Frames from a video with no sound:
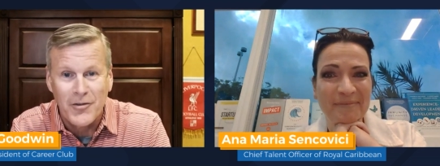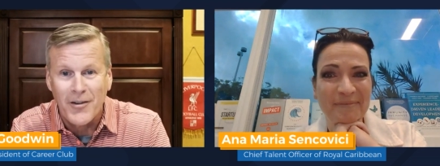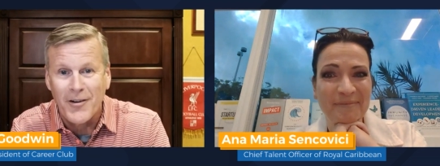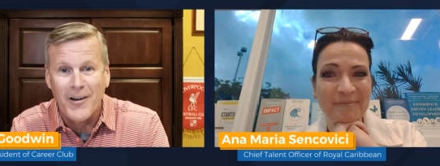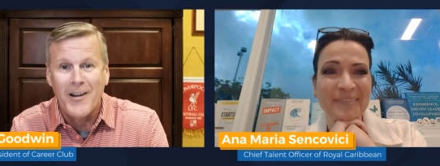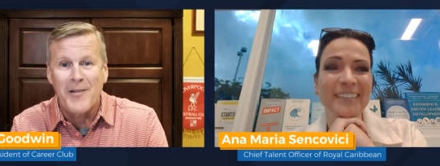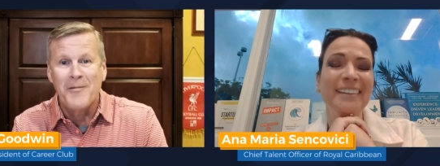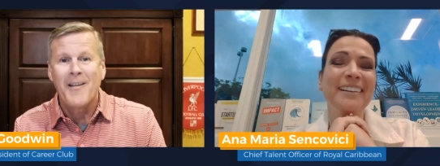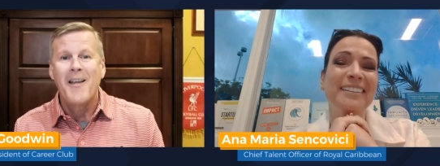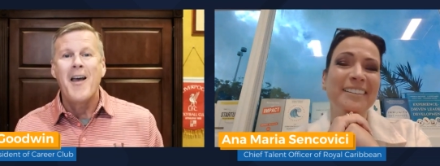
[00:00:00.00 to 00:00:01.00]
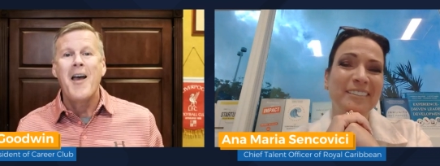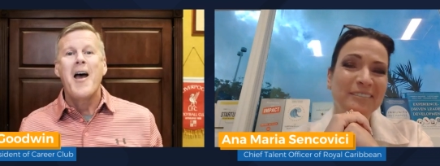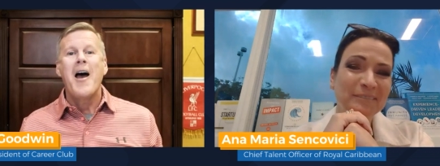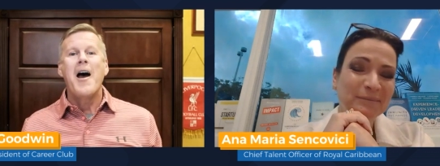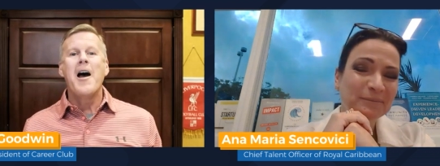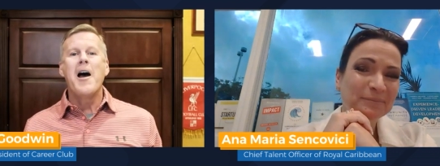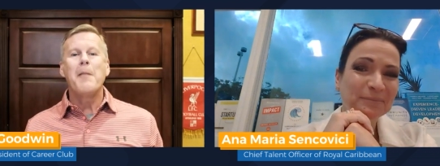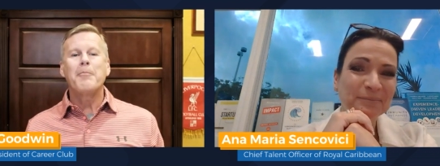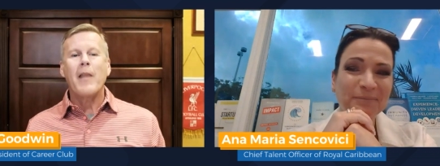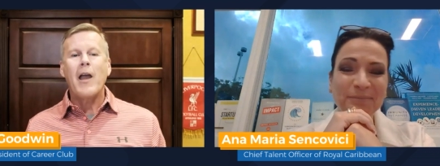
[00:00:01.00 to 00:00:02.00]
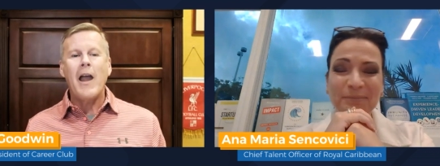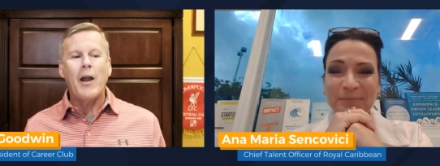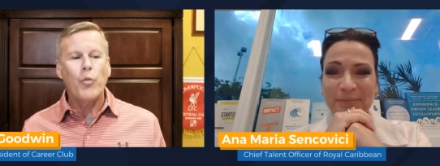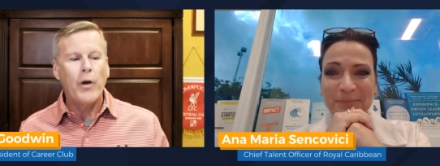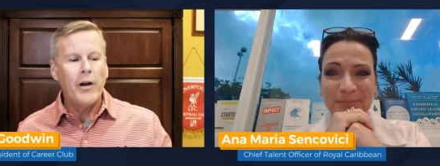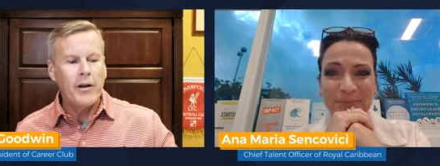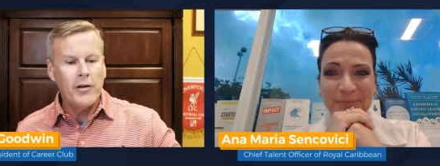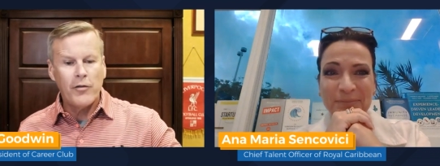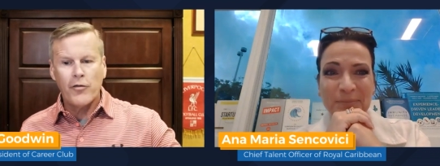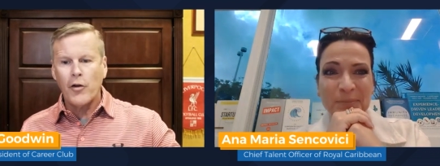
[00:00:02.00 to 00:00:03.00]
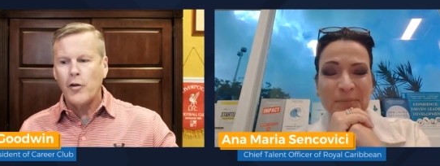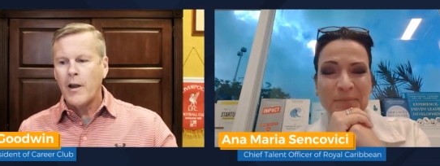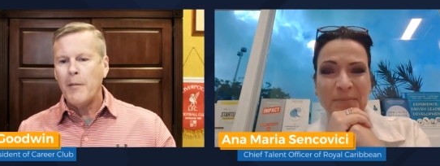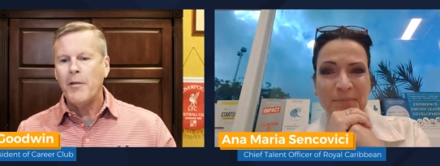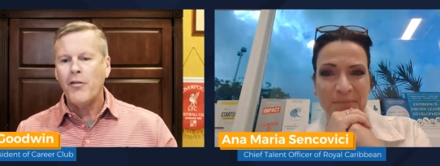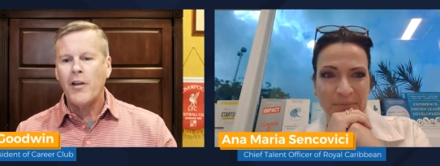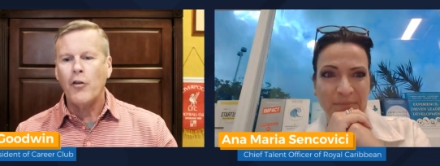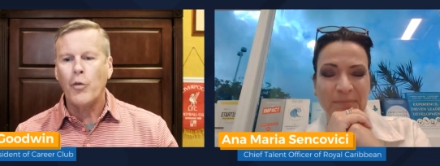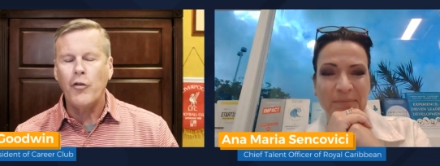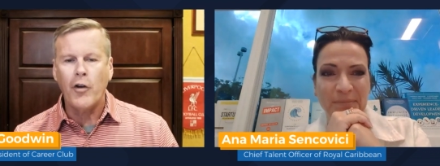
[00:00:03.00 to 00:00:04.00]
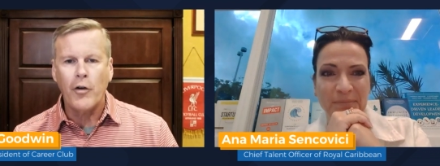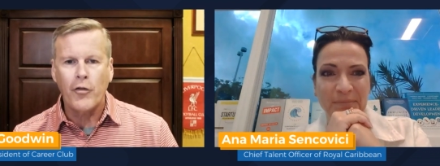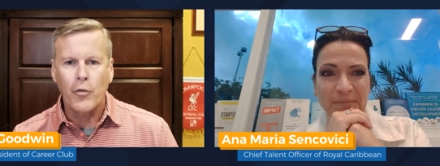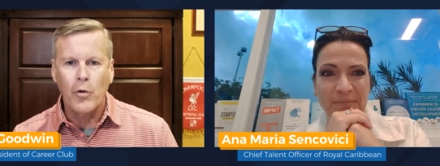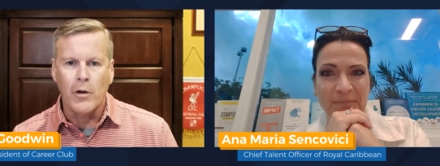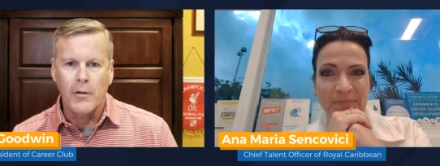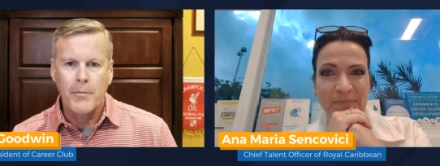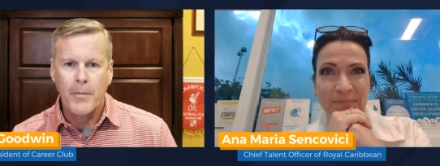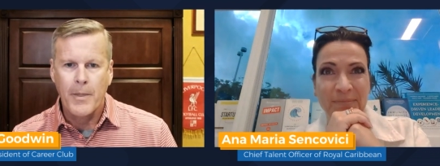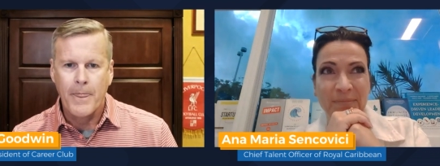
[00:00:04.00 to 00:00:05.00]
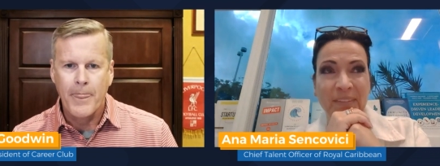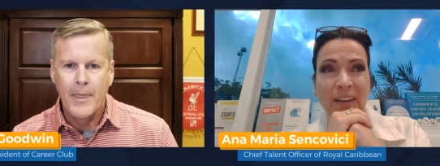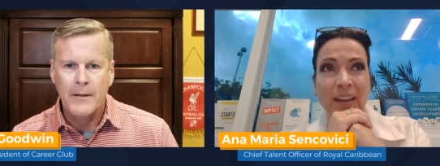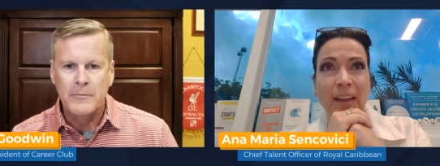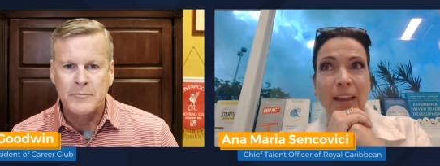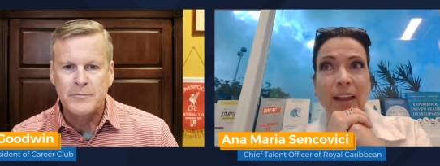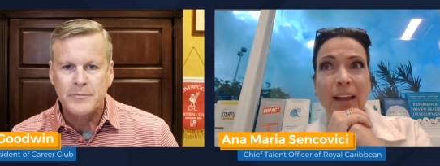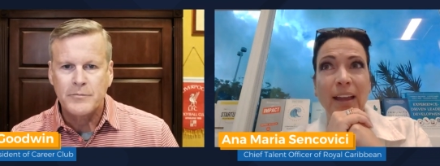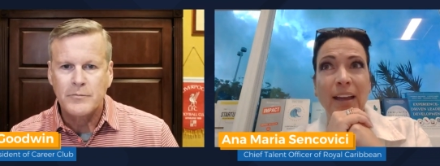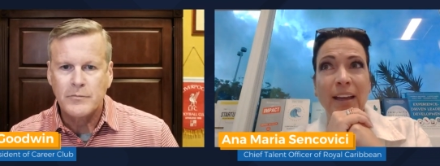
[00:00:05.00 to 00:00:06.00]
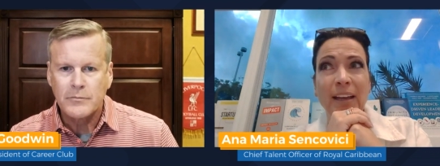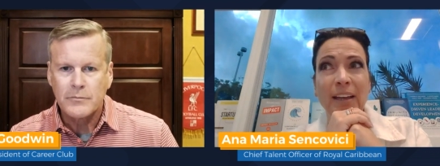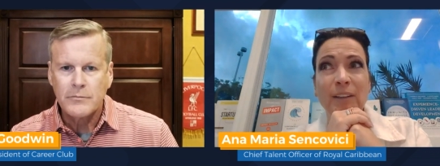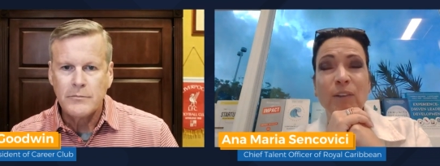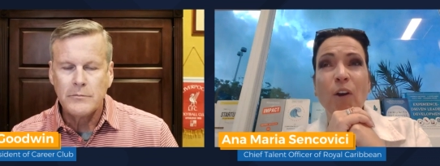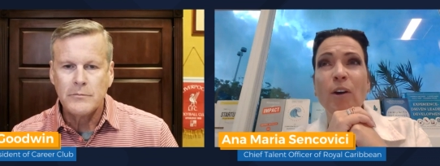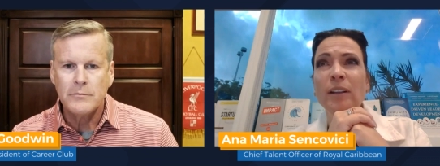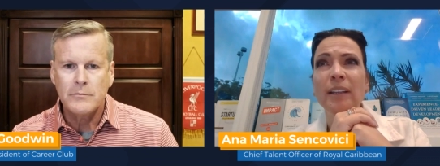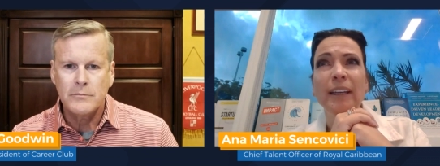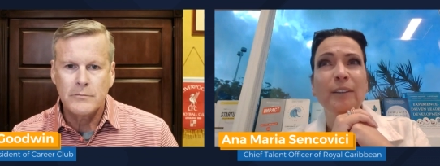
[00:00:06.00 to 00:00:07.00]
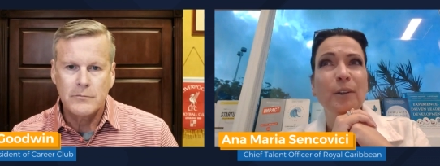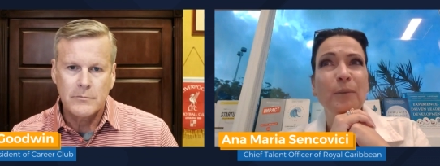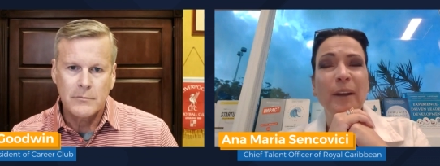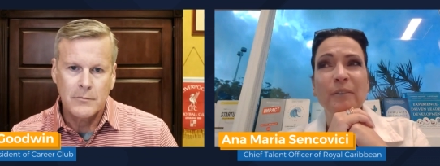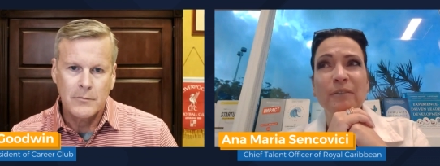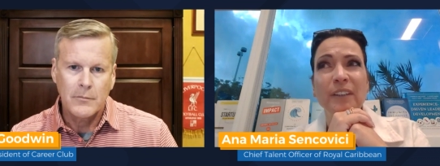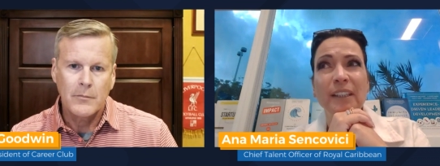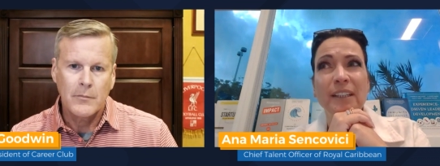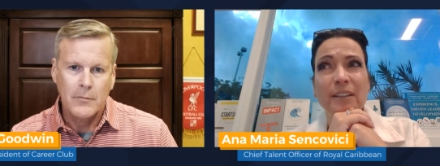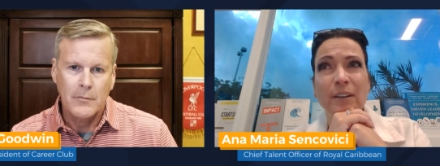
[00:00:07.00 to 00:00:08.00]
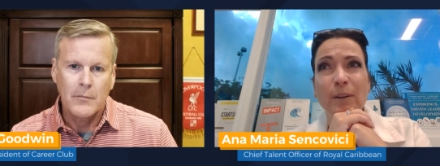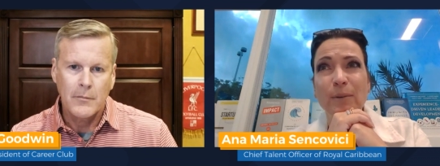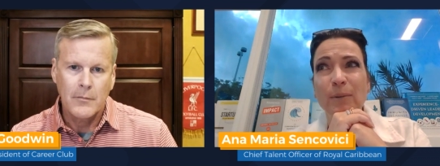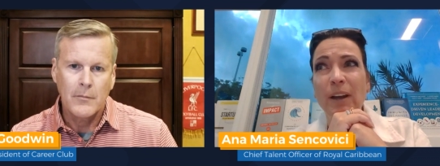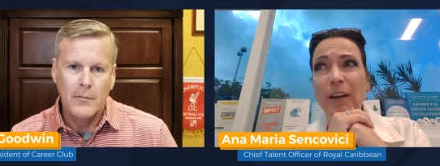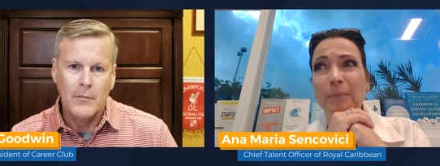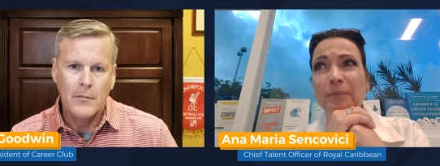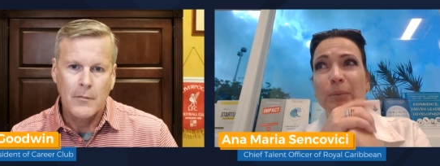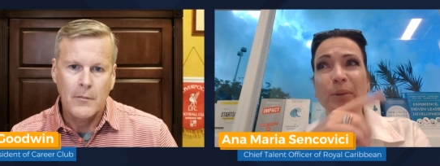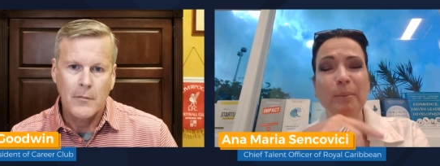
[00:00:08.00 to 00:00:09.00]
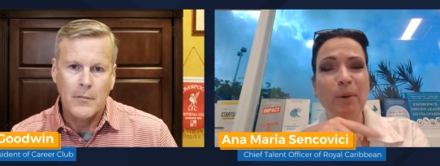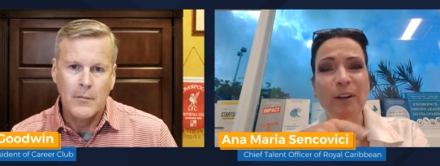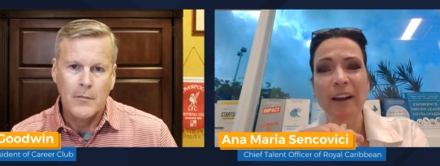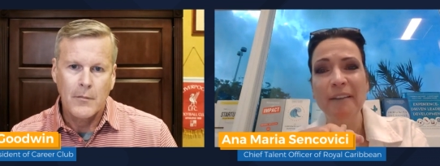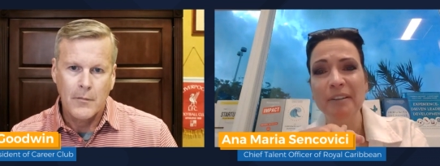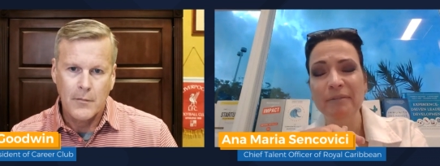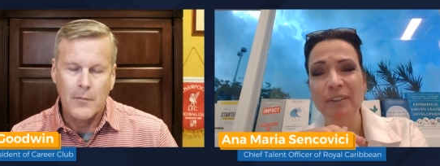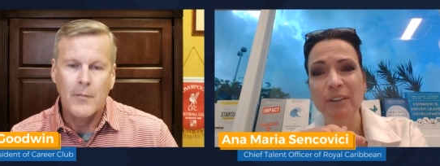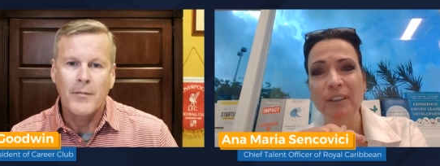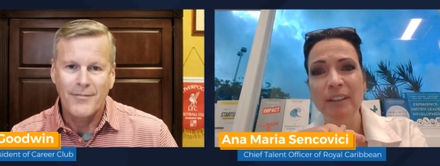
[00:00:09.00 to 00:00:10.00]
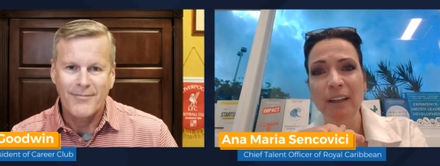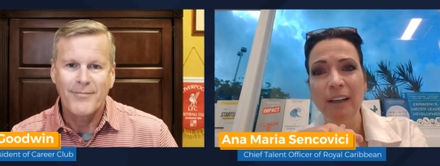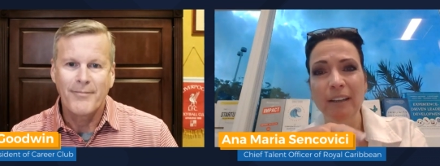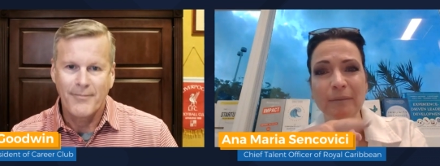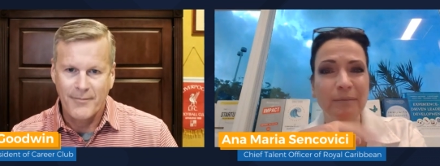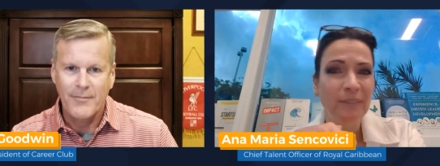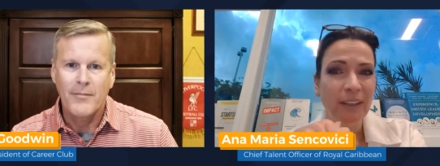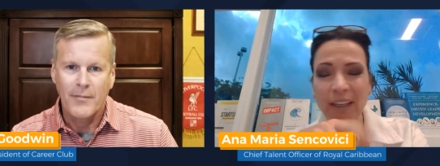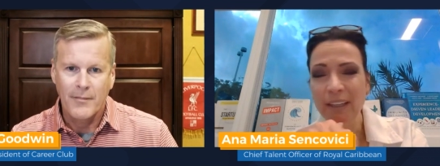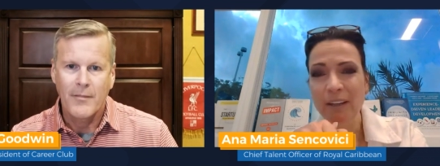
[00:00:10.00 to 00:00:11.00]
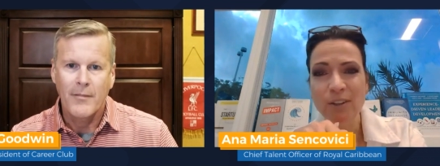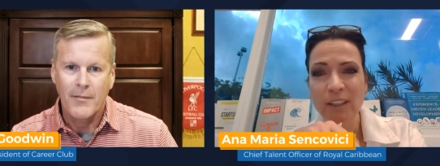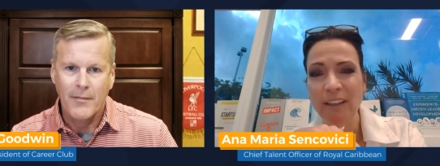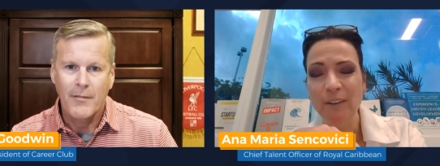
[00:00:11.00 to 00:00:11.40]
Speaker 1: So there you go. Um, and where did you? So you came to the states. Where did you go to school?
Speaker 2: Uh, all in or around Philly. So um, Bryn Mawr, Haverford, um, initially